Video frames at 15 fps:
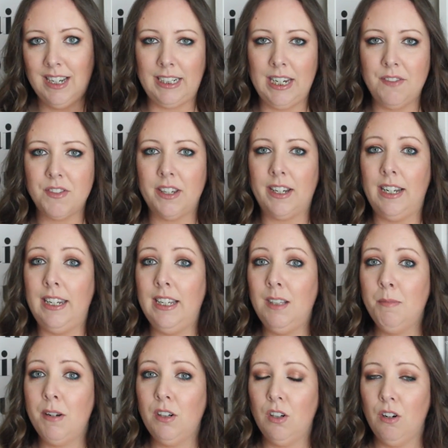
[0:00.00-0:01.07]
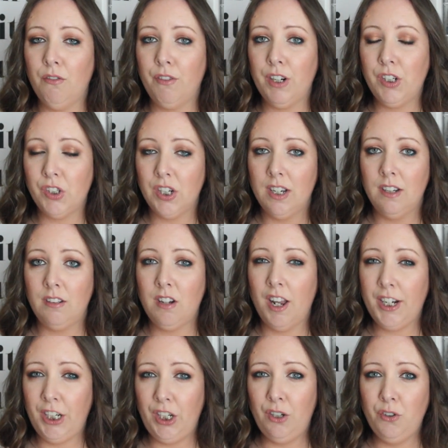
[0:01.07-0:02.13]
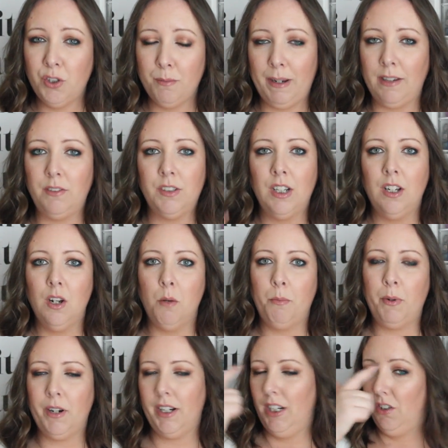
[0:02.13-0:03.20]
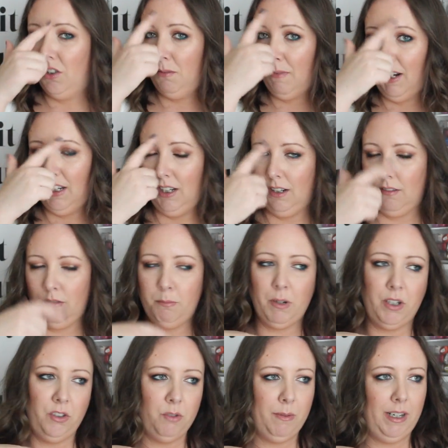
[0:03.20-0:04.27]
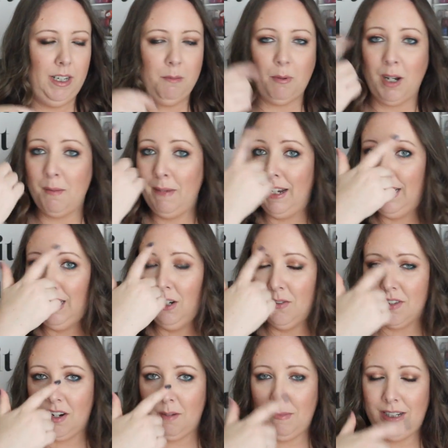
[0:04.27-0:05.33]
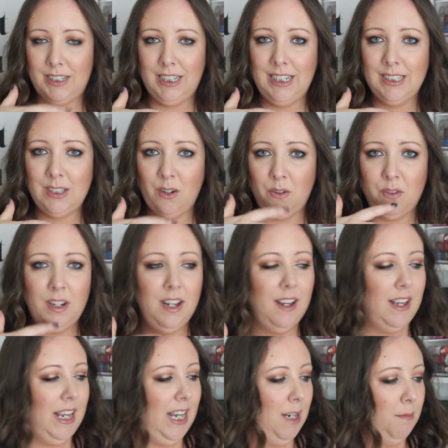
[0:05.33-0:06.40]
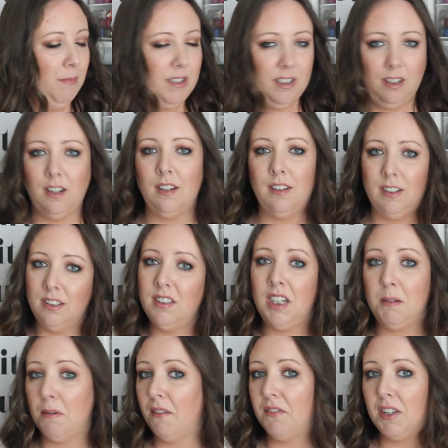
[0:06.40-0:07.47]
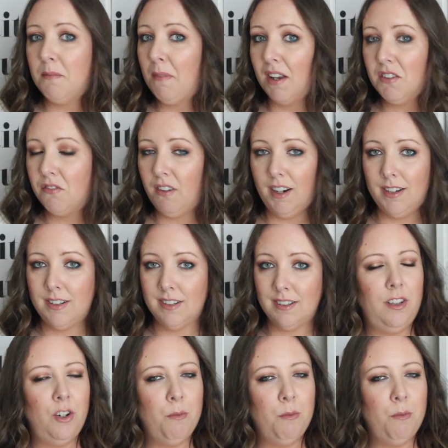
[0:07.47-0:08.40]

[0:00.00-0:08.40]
It gives like a little bit of coverage, not a huge amount, but I mainly use it on my T-zone to keep everything mattified.